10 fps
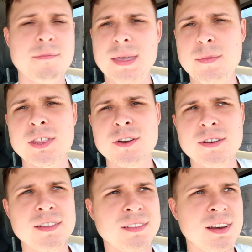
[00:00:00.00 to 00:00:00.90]
maybe there
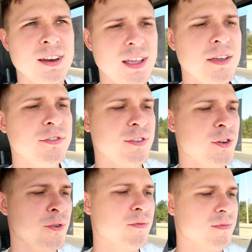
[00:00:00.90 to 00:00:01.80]
is an
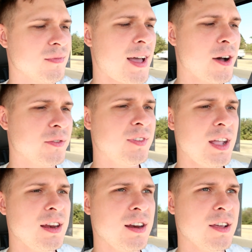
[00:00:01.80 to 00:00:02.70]
issue,
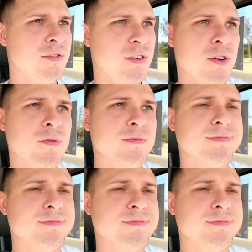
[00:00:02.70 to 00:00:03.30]
outstanding issue.